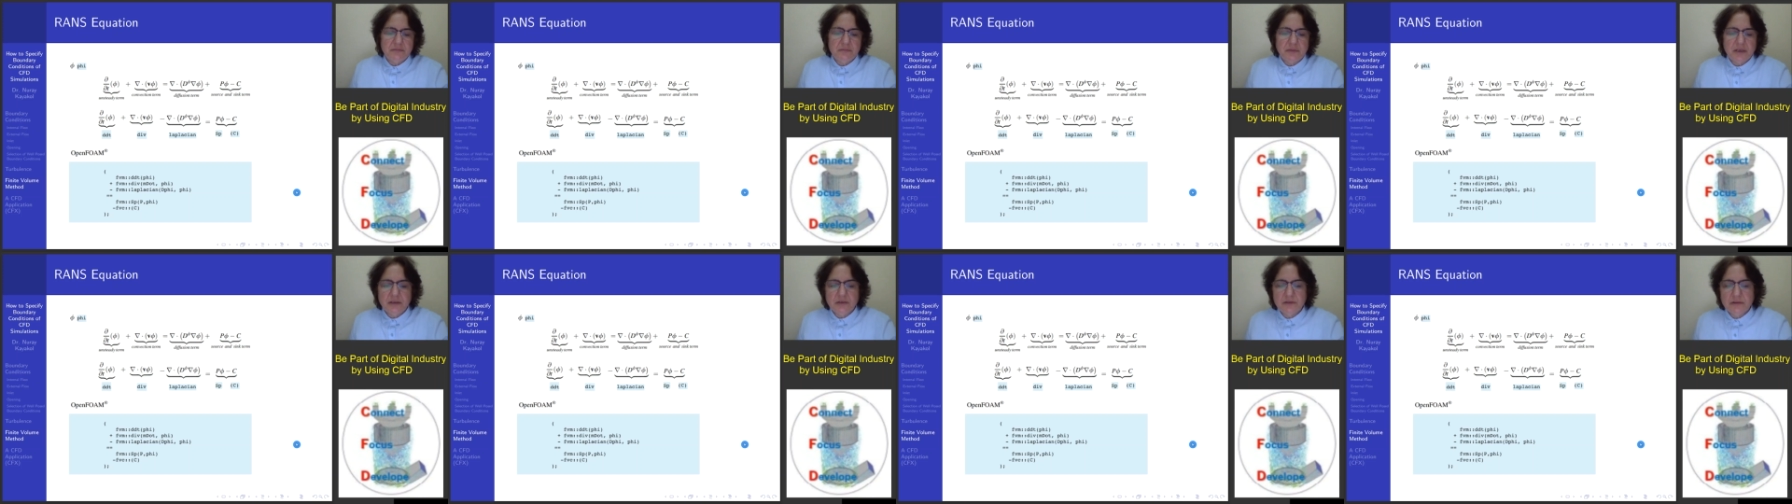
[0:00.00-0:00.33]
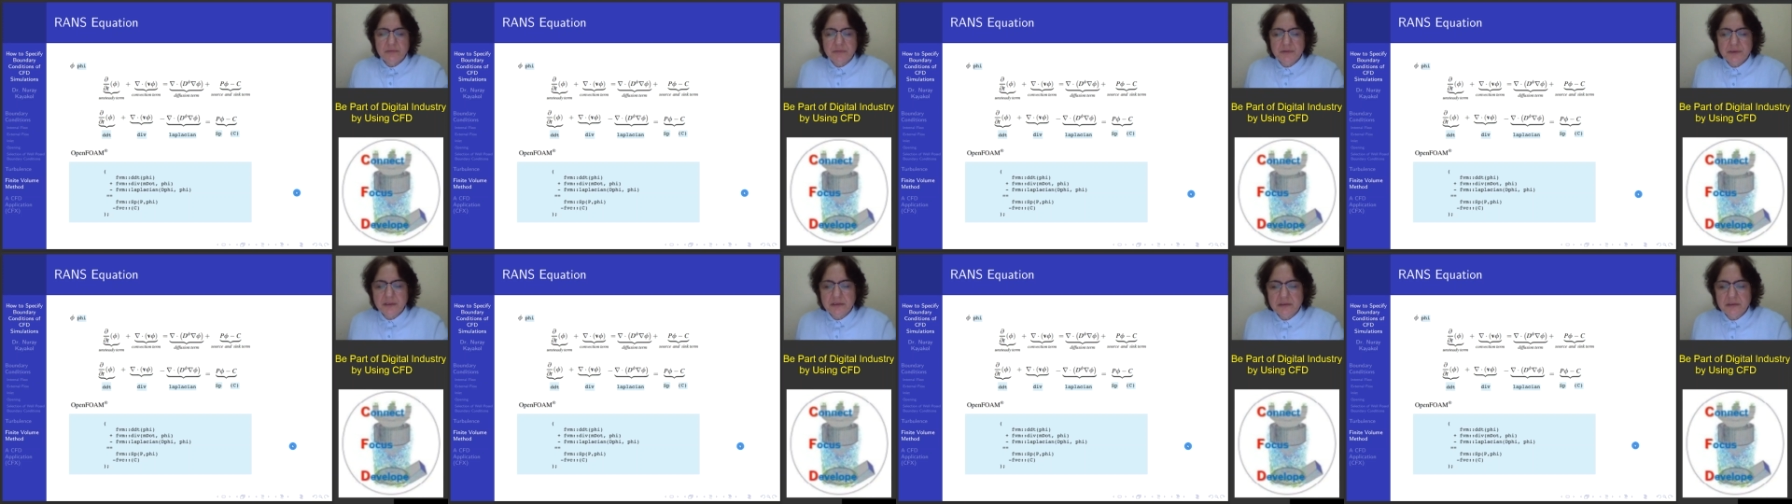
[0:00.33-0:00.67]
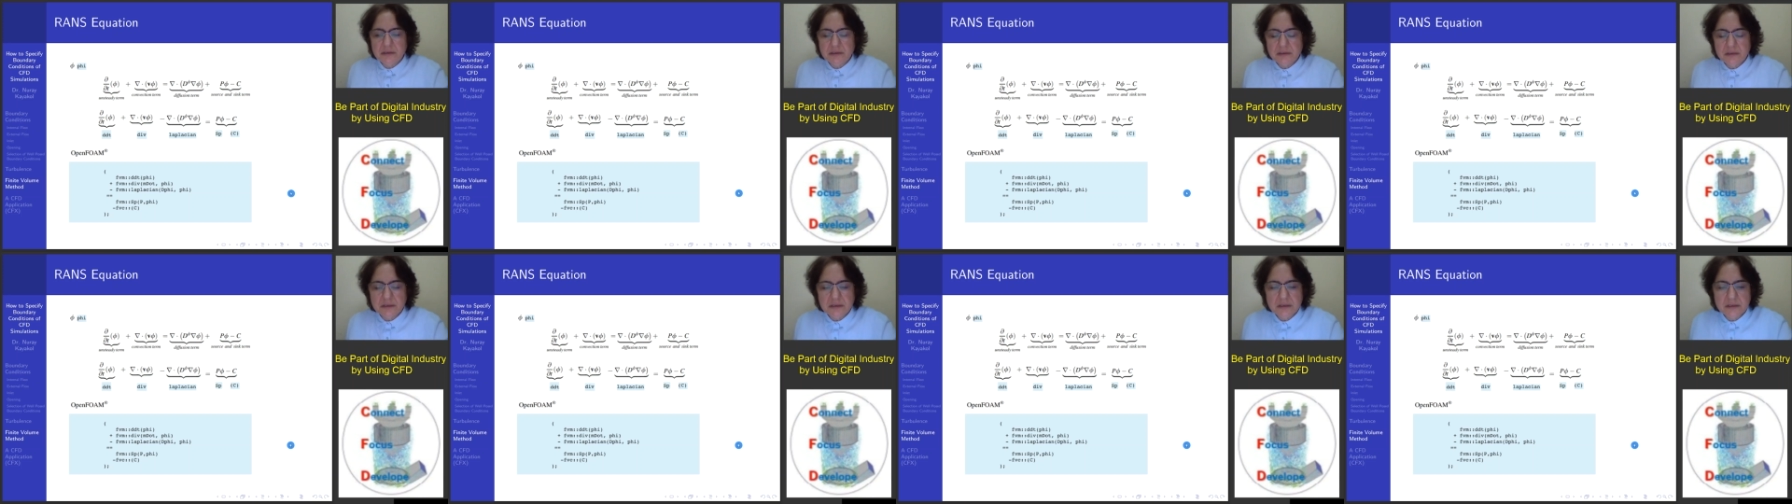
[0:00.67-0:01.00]

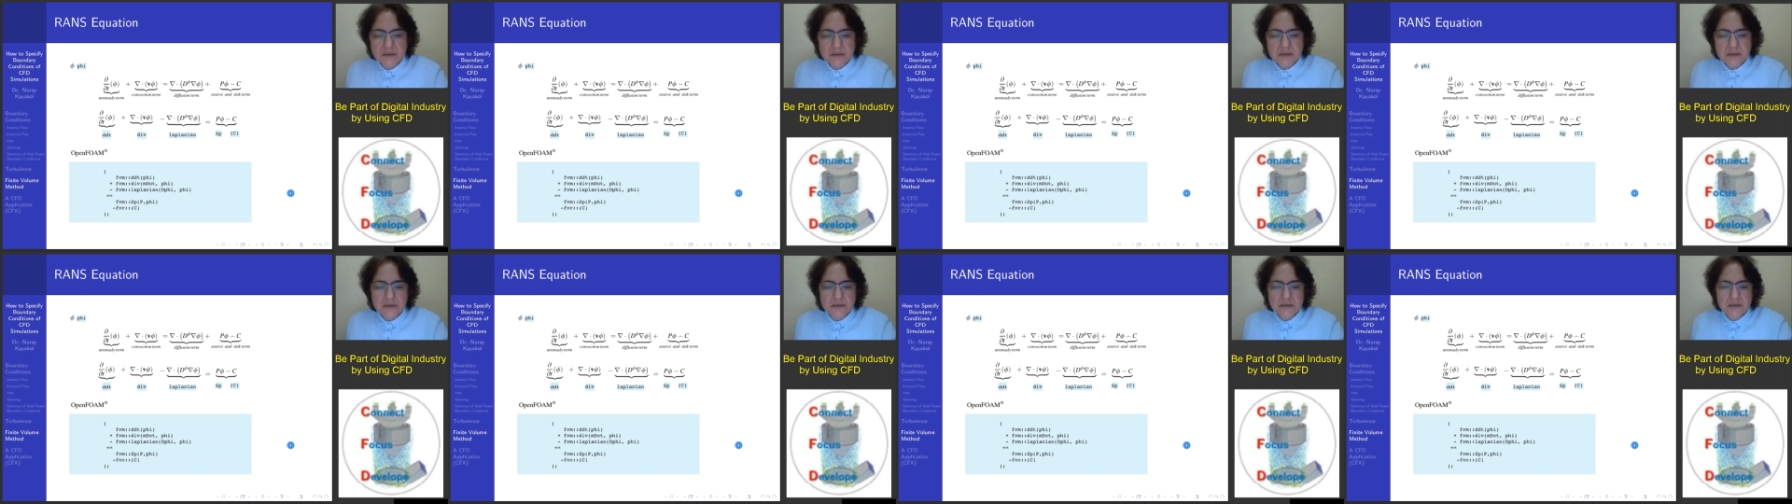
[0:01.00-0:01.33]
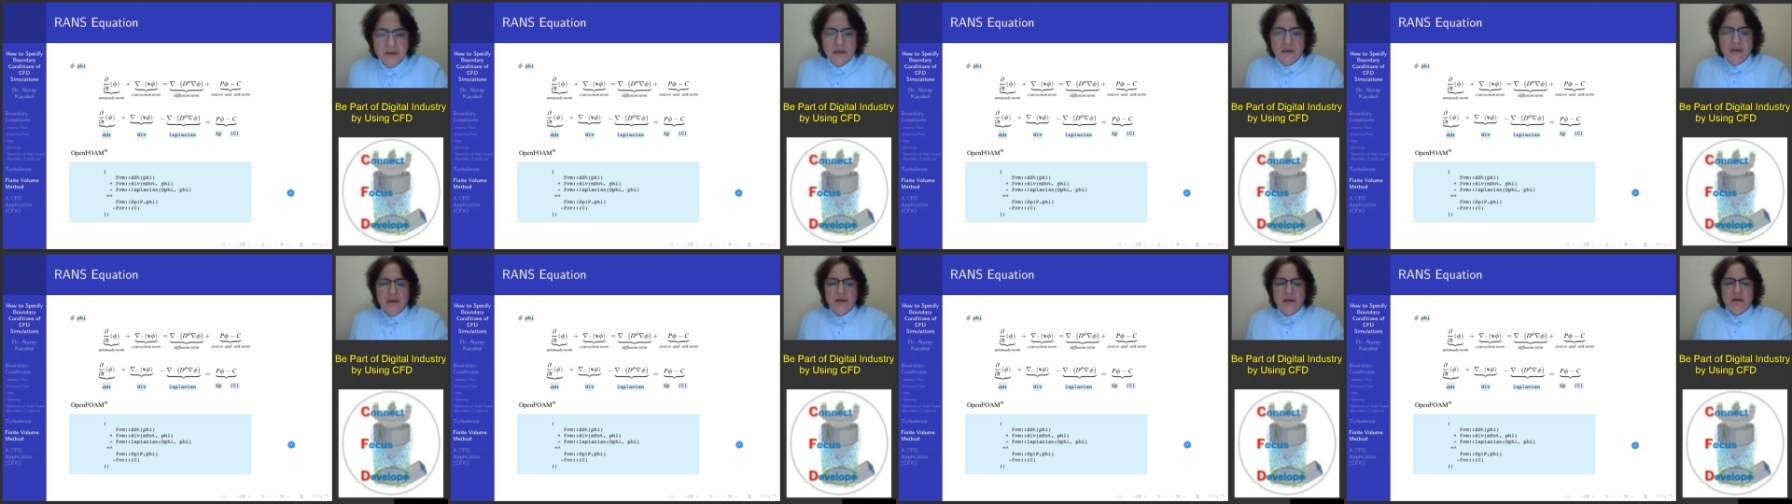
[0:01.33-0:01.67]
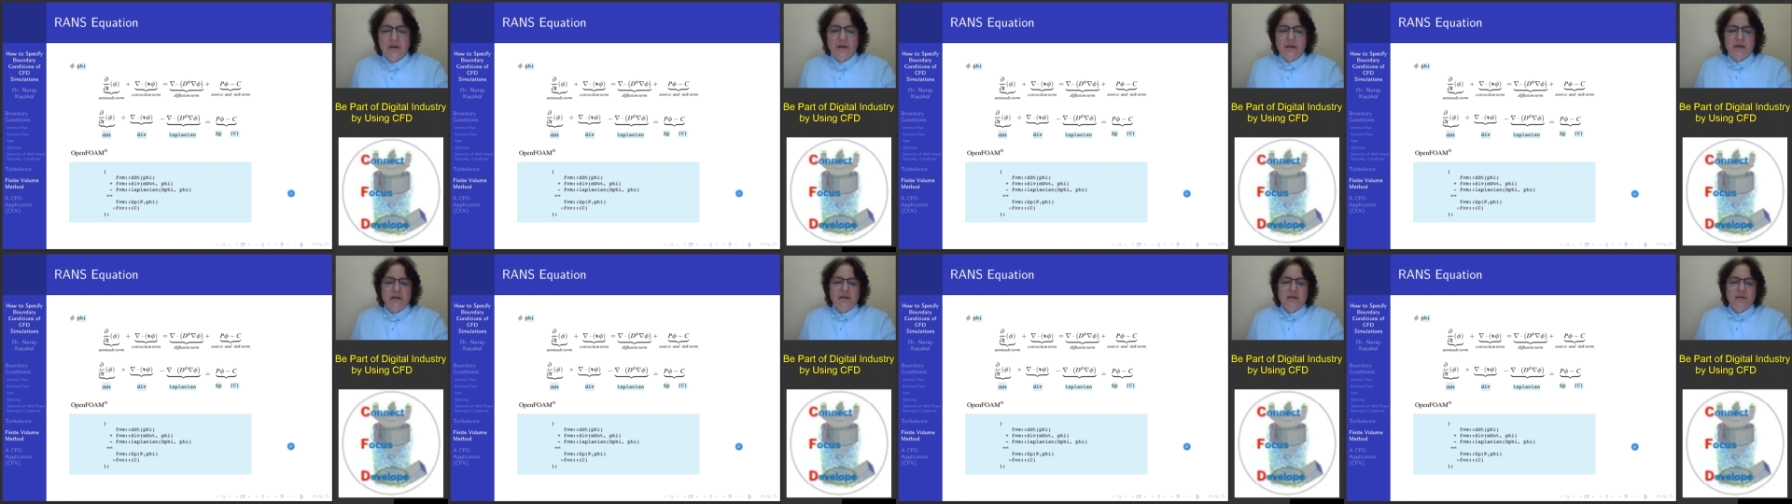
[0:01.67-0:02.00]
opinion, it is
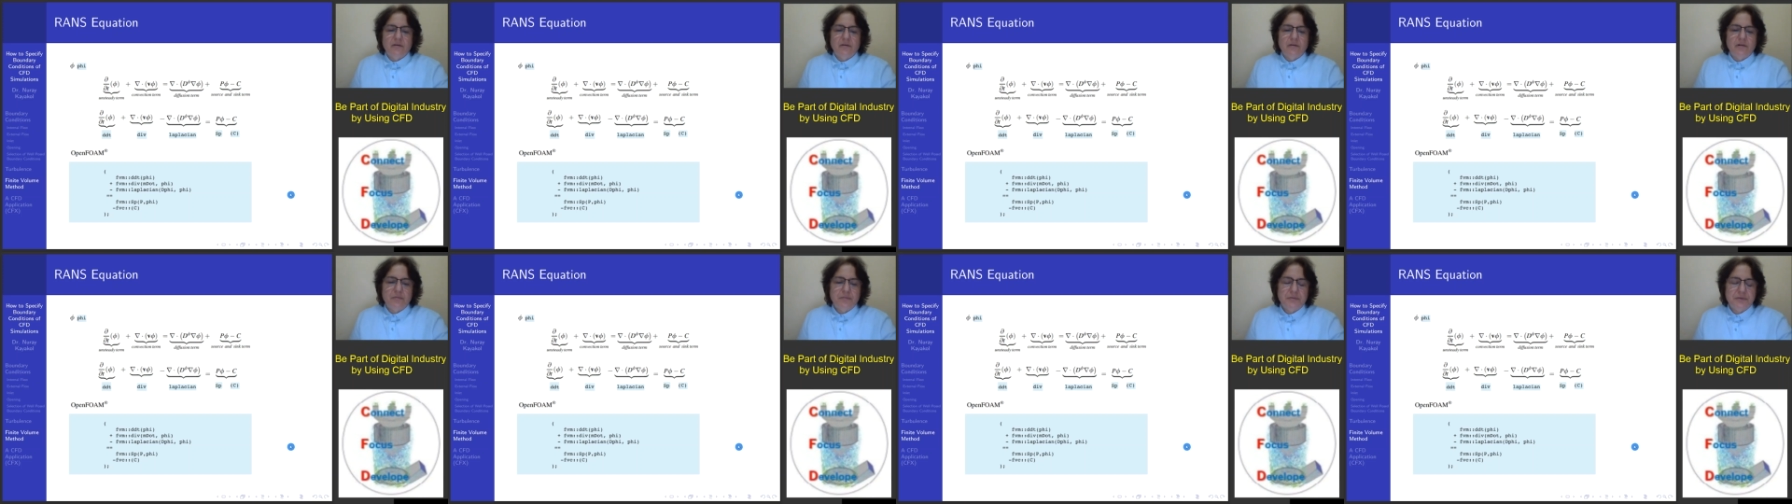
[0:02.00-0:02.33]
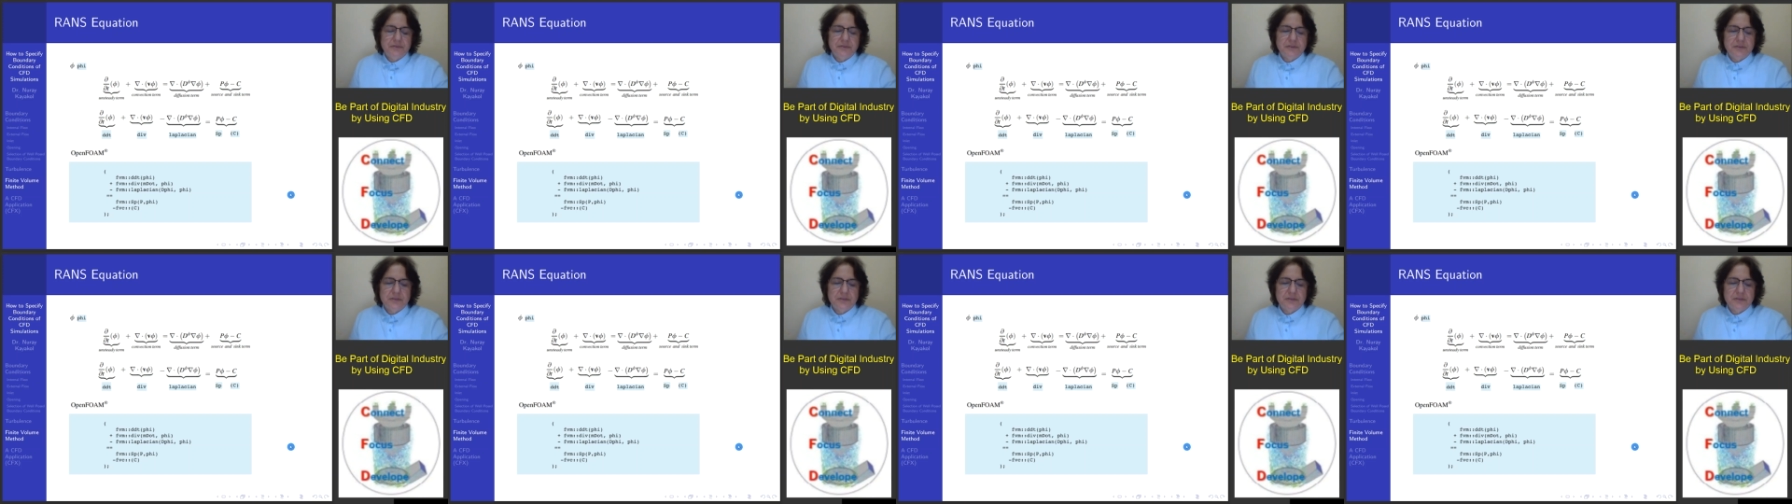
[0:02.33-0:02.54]
open